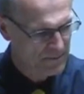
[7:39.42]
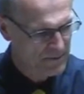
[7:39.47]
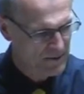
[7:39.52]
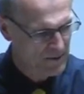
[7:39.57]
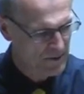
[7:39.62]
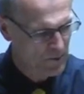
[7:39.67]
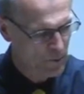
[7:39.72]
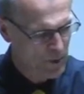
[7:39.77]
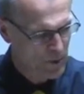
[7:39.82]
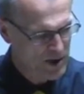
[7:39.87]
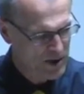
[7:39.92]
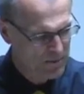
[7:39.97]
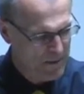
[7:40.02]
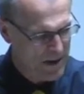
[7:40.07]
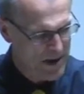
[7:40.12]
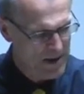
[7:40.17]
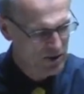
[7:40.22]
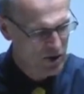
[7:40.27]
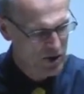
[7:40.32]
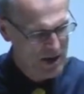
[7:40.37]
was
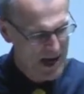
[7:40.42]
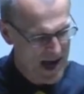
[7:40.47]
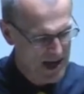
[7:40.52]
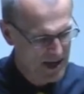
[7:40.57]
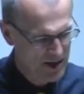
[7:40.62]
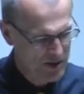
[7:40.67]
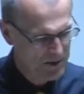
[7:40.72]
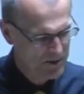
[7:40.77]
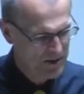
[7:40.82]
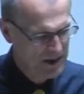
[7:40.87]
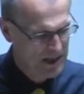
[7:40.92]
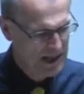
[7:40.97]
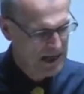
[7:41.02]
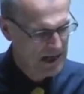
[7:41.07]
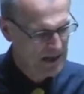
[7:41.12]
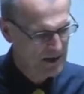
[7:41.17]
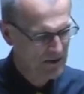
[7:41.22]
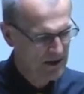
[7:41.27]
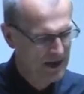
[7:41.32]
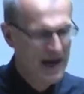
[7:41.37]
Belshazzar,
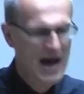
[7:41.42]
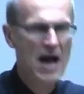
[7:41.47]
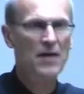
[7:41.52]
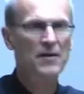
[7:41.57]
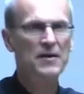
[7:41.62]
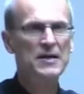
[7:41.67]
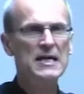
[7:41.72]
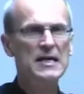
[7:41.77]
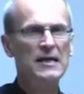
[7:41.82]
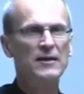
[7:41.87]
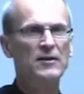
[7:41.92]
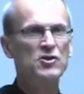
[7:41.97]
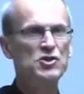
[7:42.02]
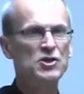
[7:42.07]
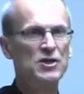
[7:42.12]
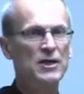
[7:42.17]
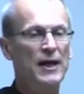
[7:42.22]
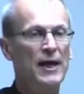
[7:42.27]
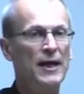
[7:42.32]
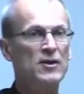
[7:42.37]
king of the Chaldeans,
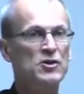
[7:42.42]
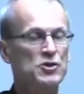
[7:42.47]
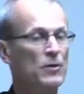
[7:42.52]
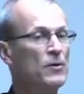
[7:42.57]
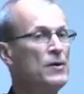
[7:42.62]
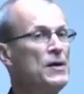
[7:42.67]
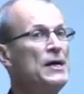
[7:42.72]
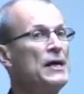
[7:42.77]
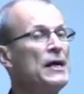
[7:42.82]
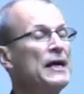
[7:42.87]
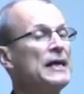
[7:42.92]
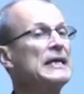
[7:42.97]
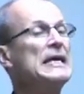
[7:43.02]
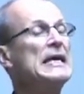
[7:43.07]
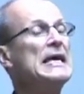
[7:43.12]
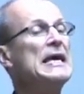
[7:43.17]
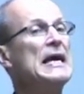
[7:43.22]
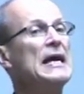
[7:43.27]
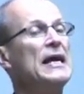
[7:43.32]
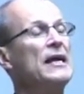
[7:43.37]
slain. So
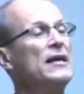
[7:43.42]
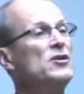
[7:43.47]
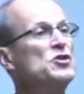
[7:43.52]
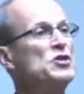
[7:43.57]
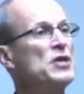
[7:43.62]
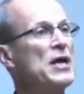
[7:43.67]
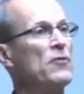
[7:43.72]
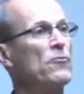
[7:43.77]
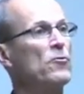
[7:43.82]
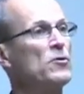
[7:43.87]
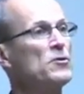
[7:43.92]
again, in general